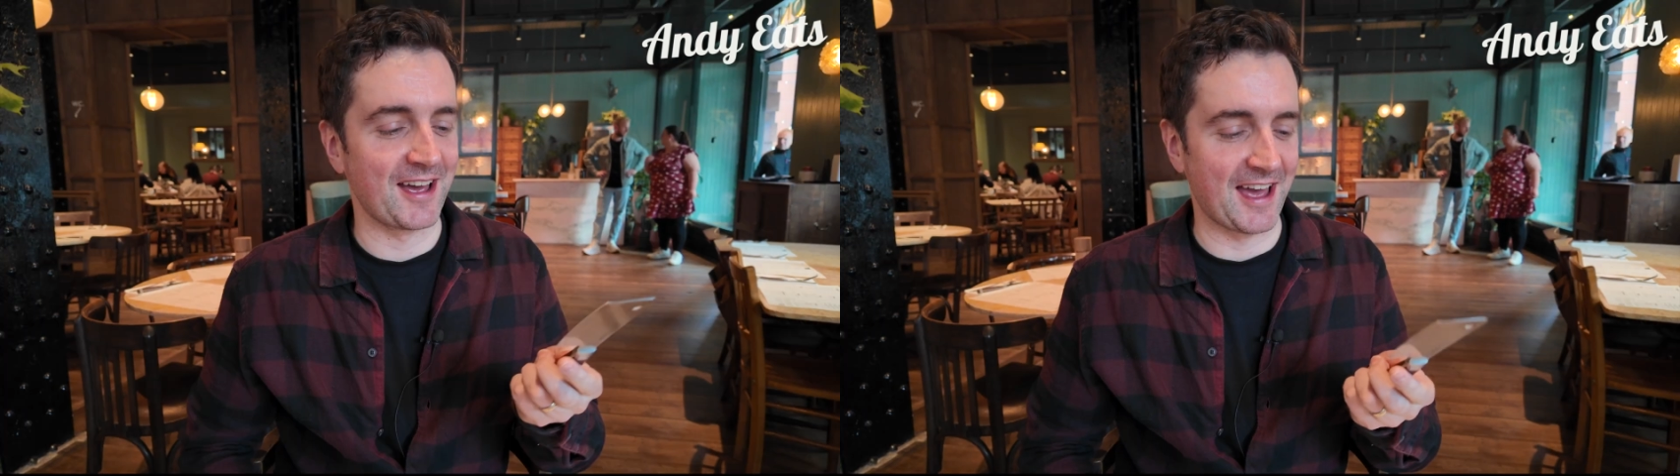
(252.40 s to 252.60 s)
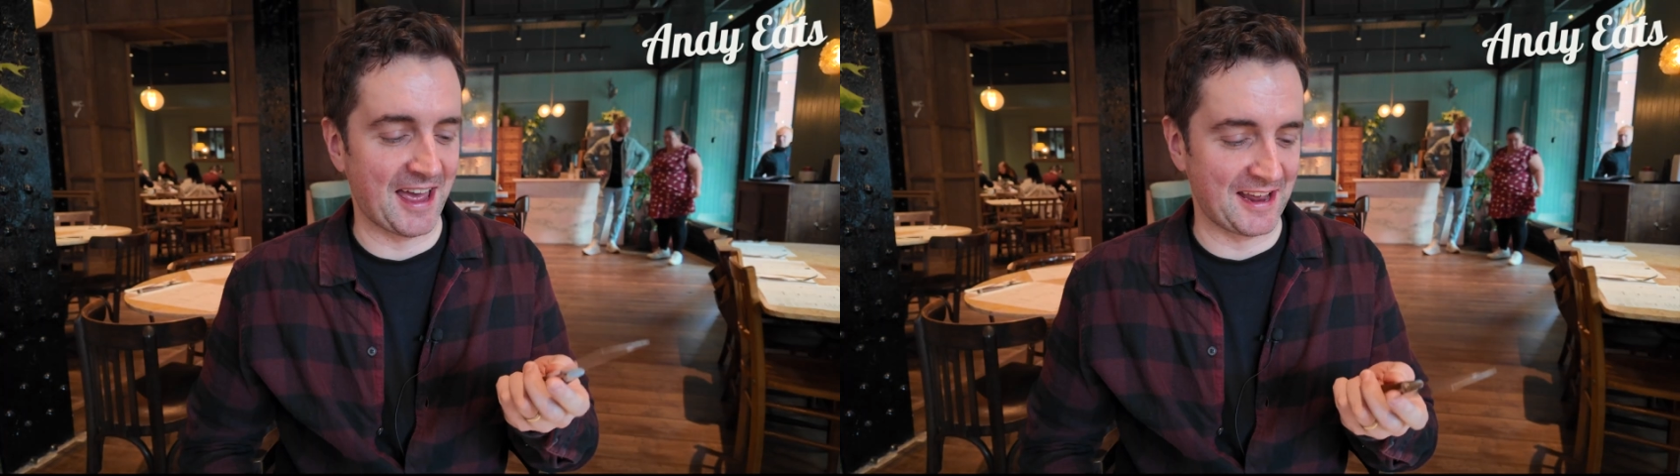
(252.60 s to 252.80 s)

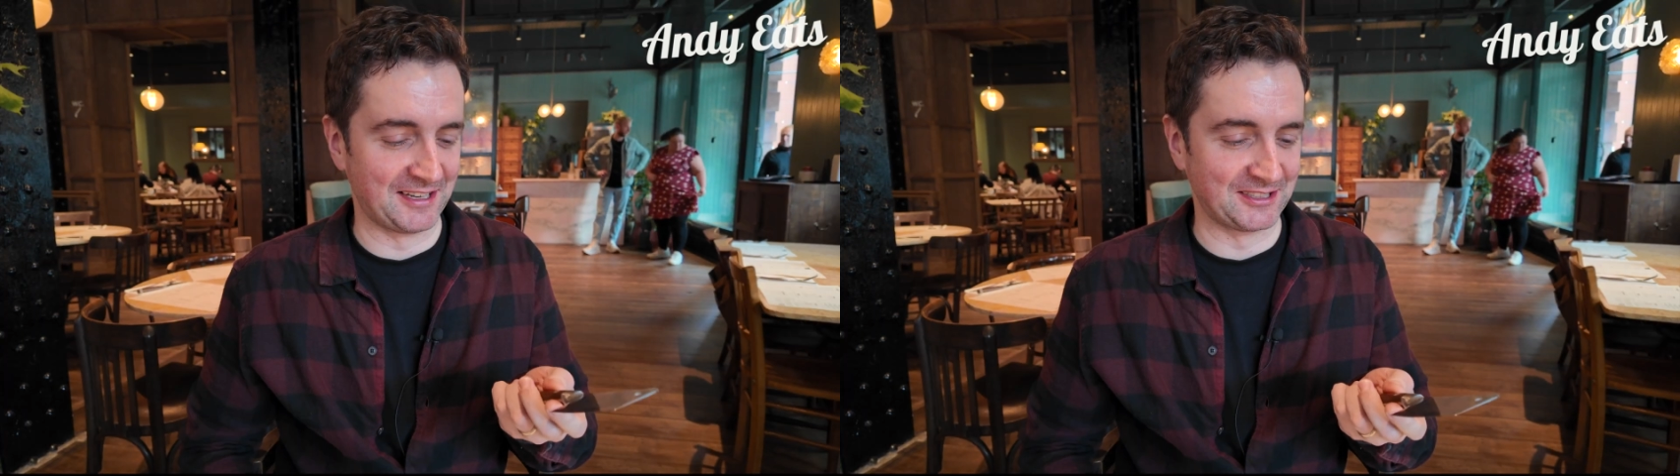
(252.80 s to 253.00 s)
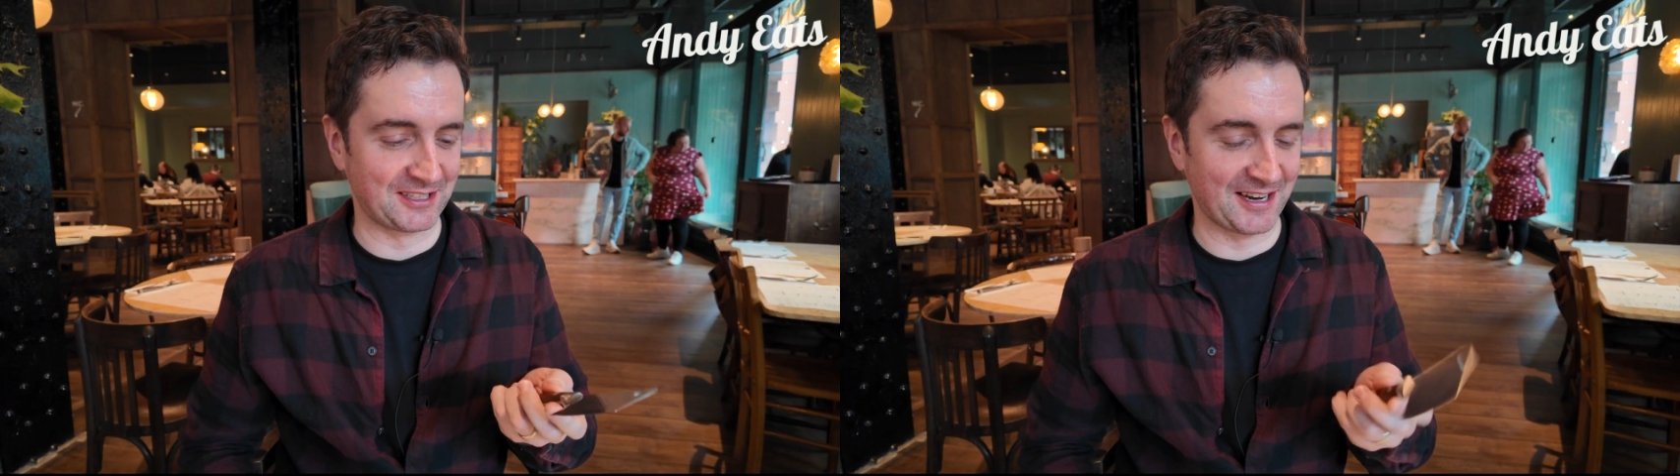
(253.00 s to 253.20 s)

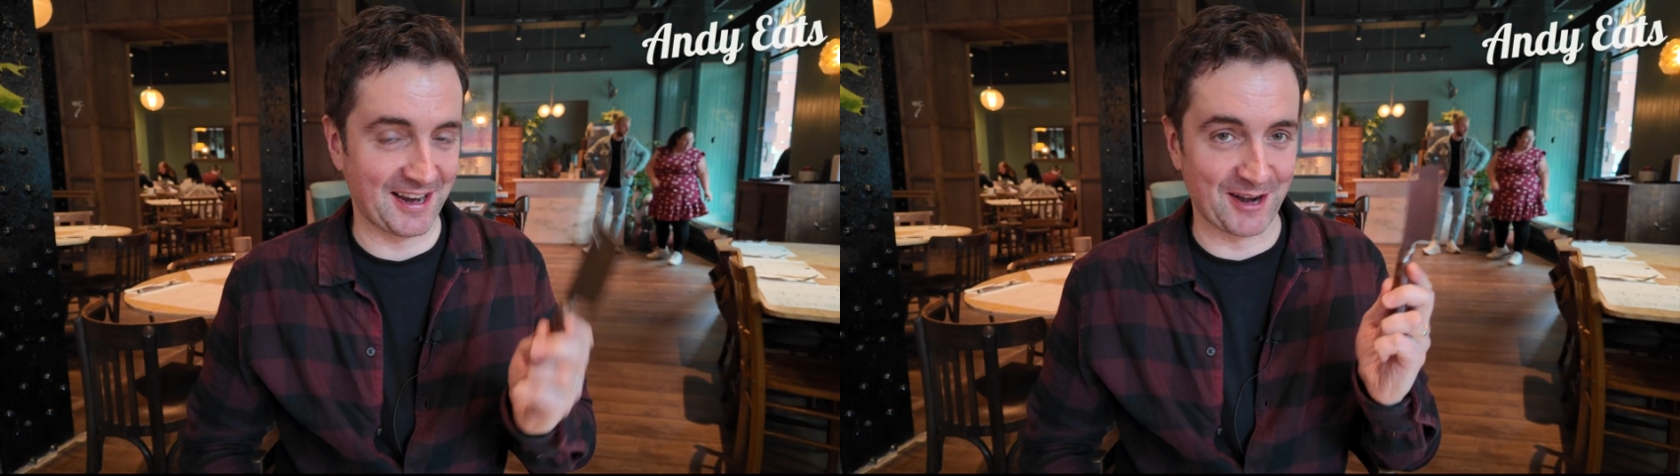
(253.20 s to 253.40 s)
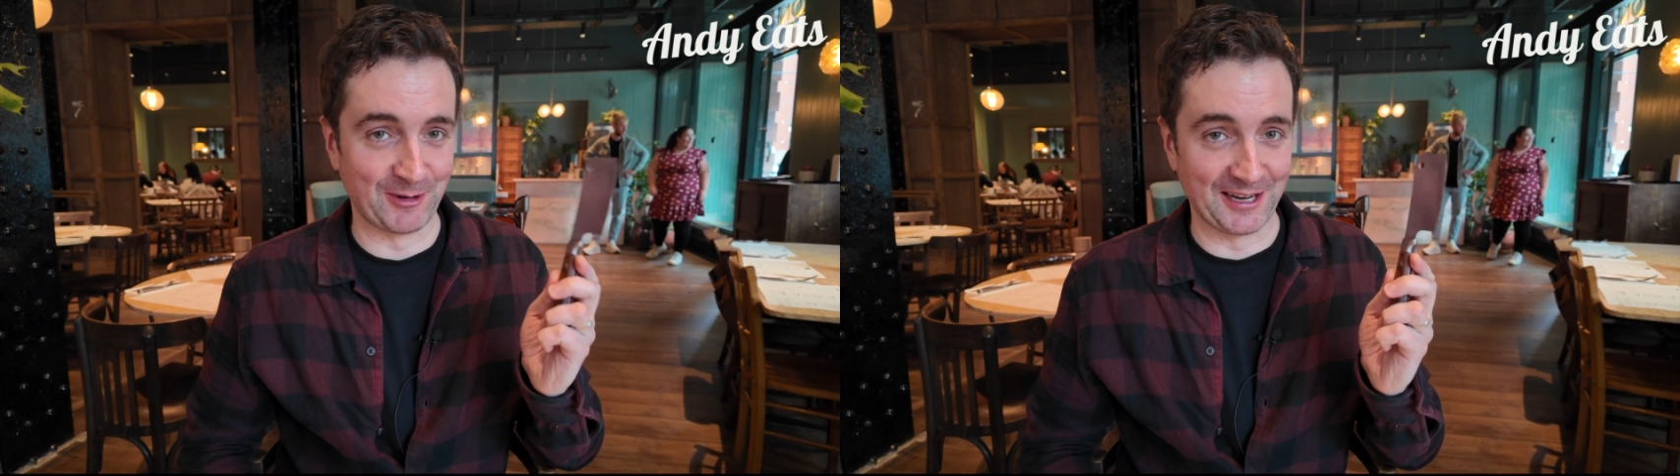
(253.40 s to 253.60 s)
and
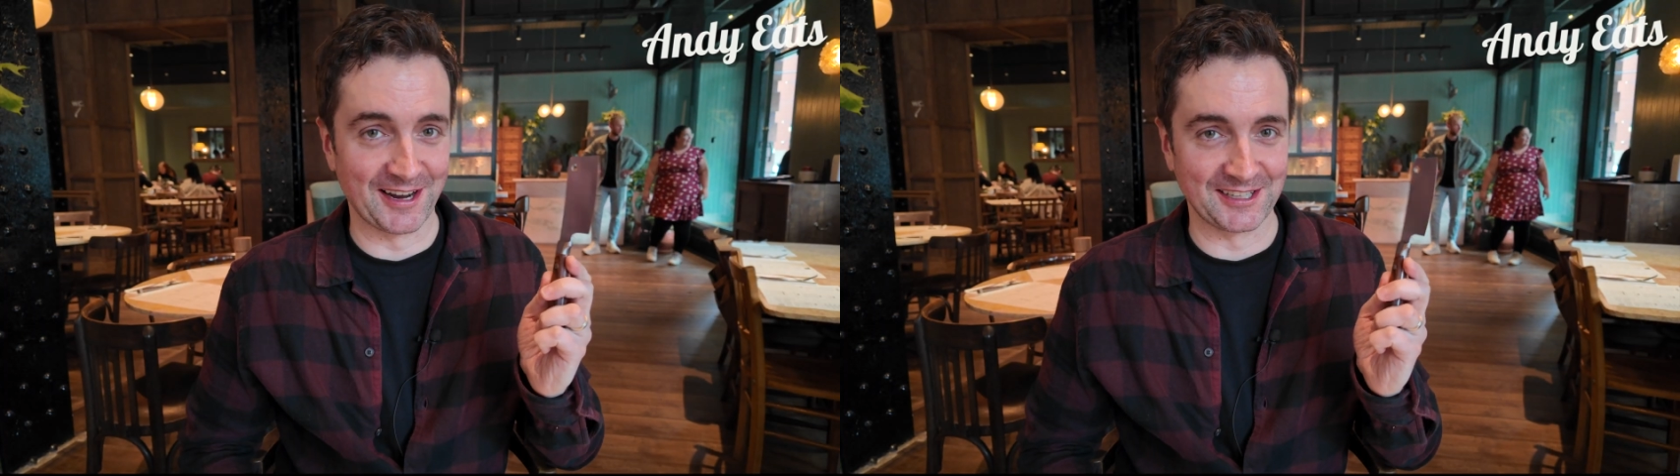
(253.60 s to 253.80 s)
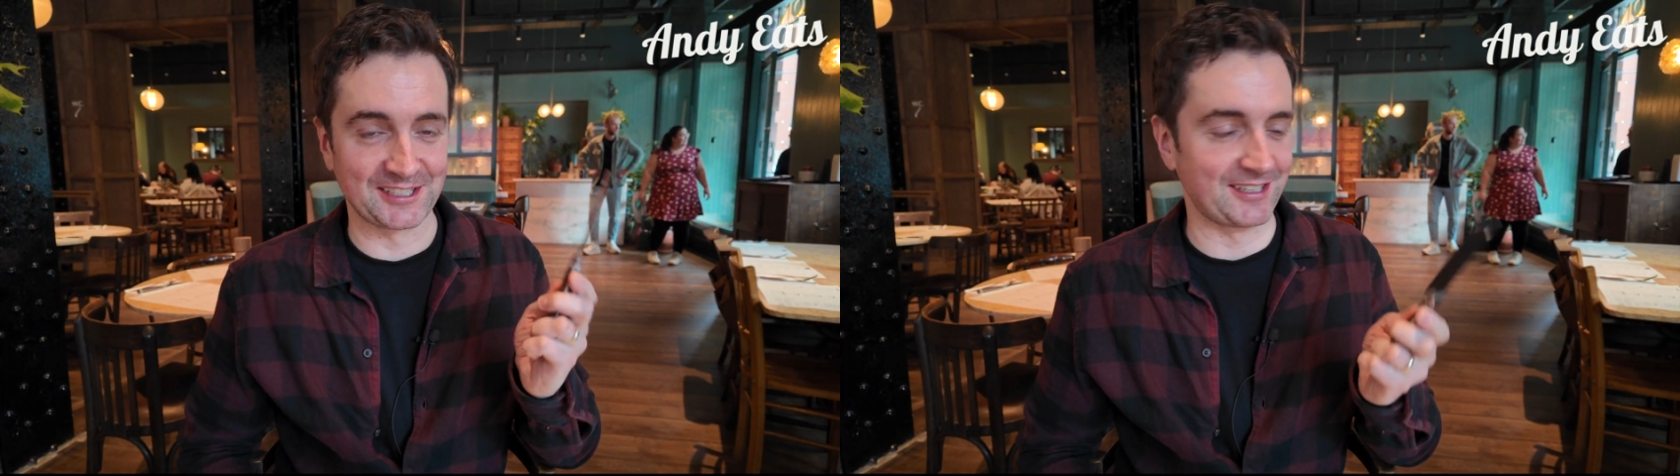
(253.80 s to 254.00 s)
I really
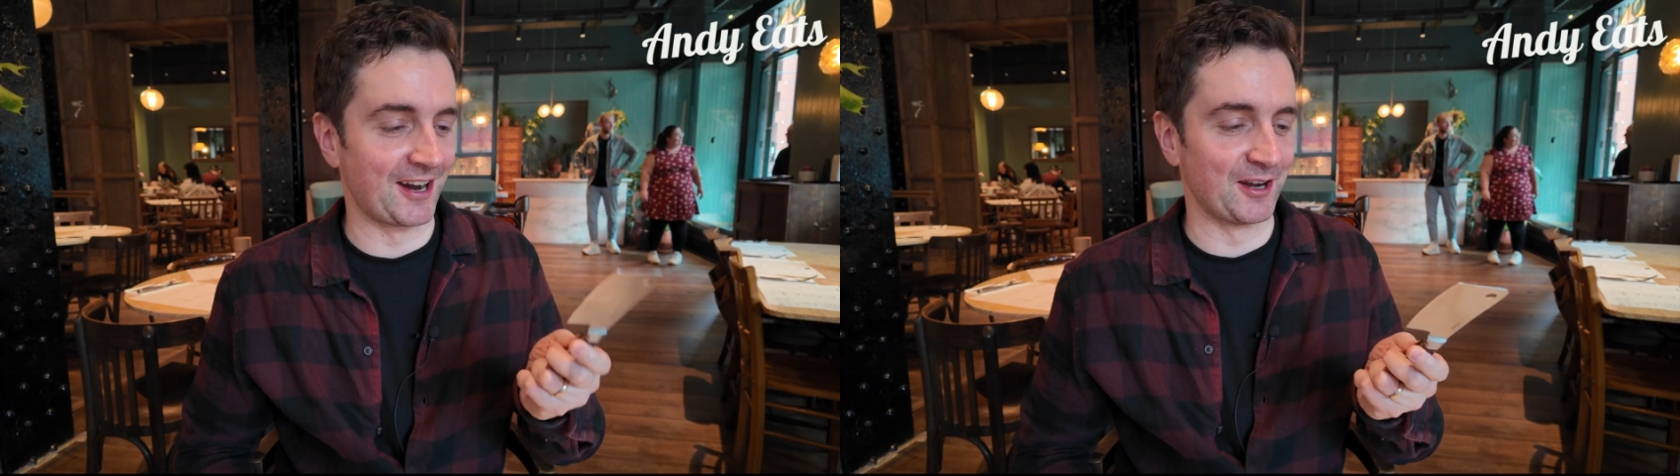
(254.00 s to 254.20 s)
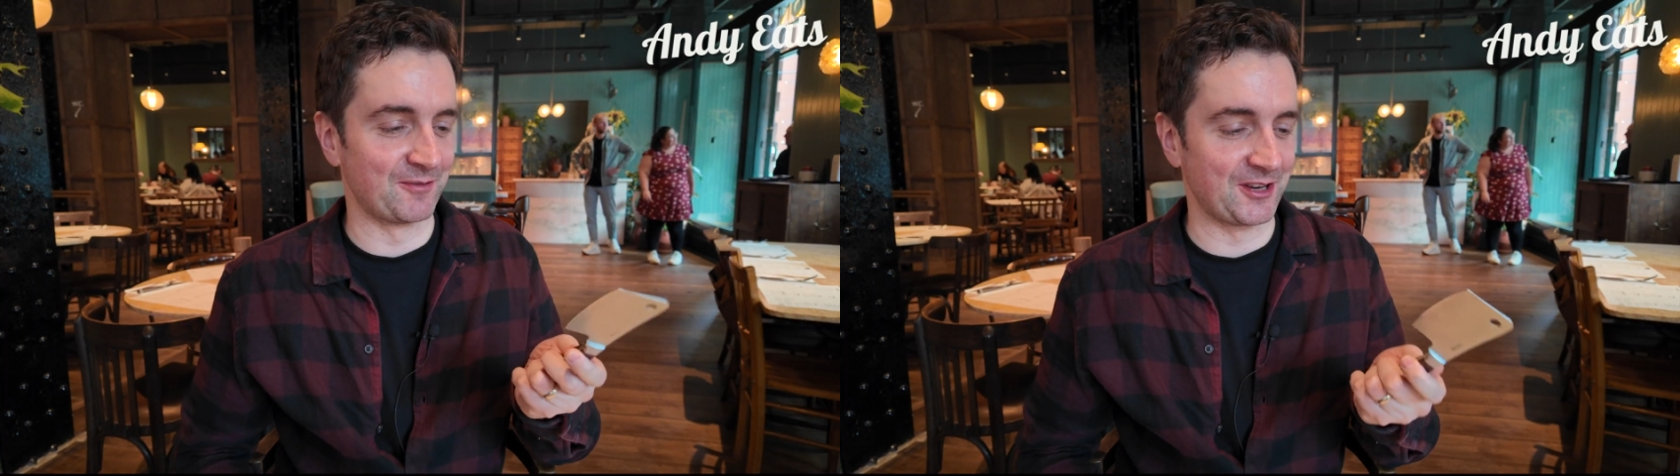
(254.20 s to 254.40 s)
like the
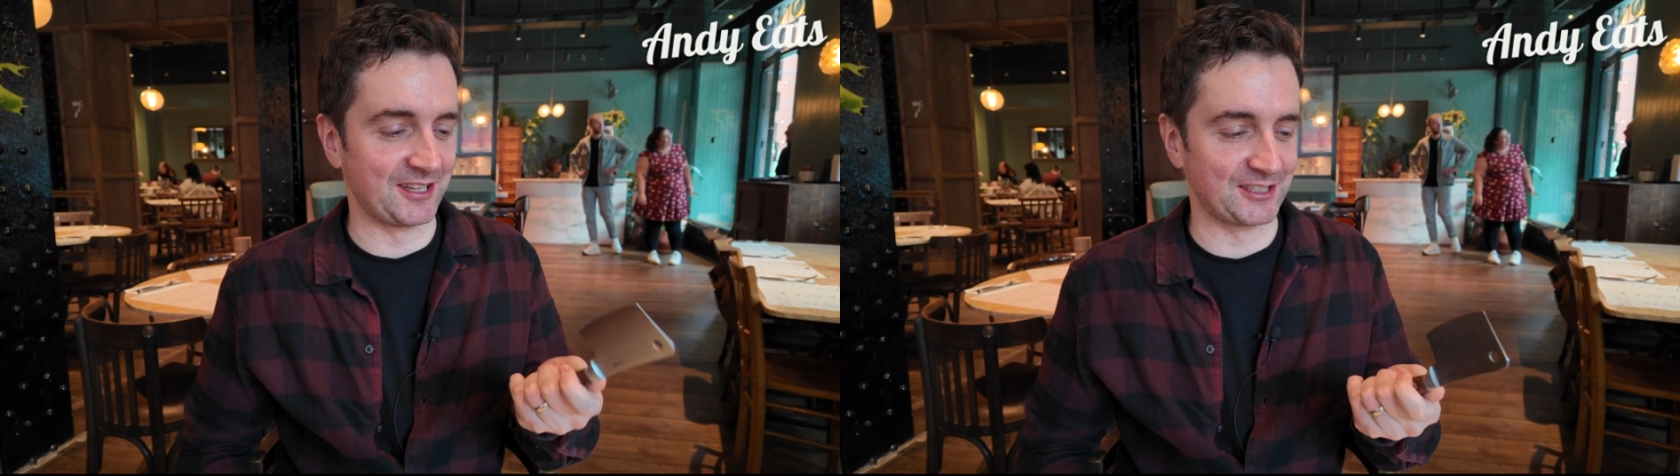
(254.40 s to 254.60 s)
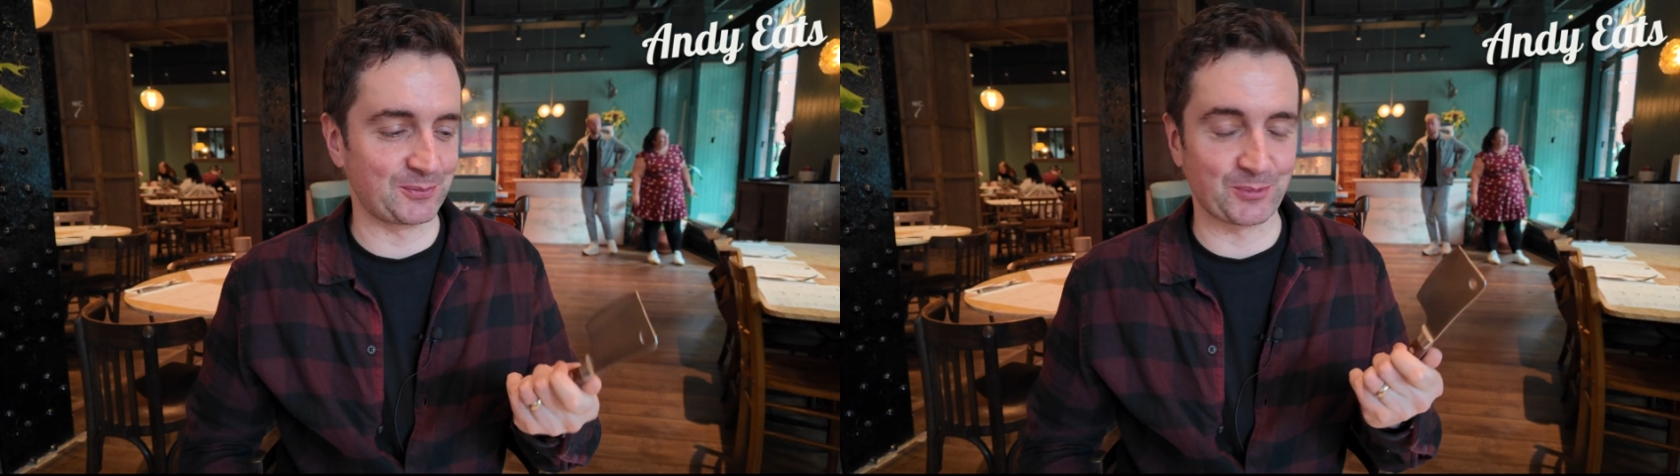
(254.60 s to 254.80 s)
style of it.
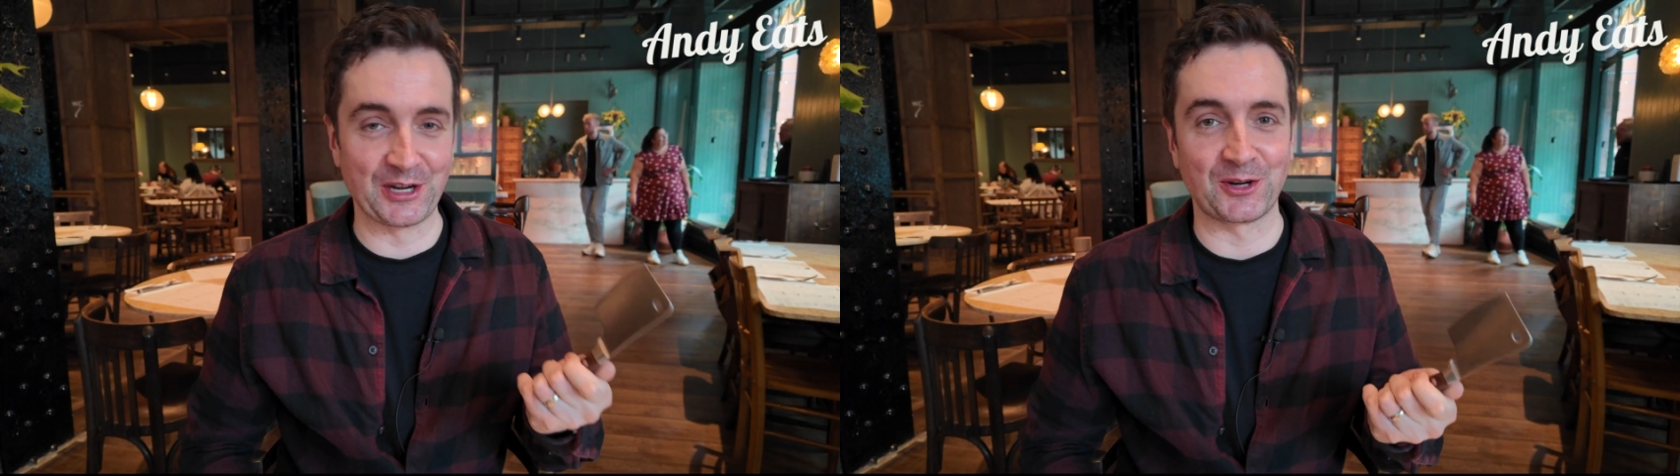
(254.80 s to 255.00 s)
That's pretty